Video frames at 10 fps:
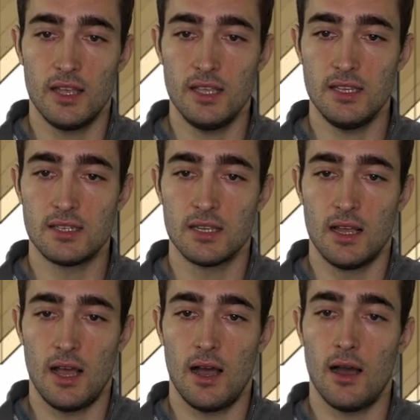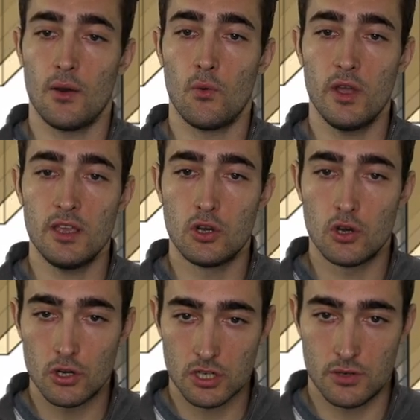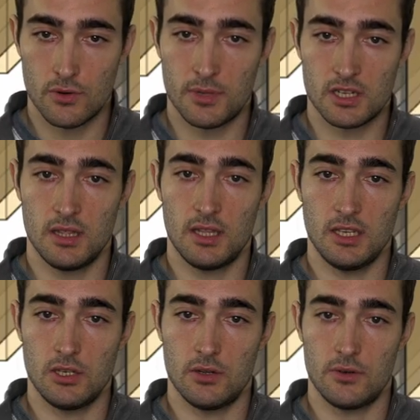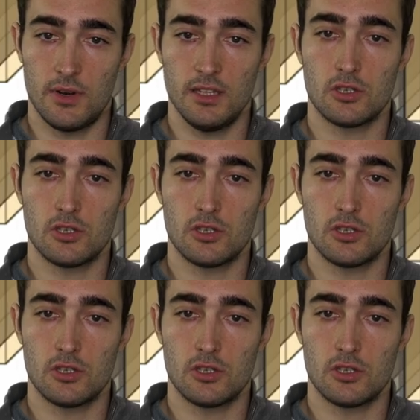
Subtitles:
is a way coarser representation, right?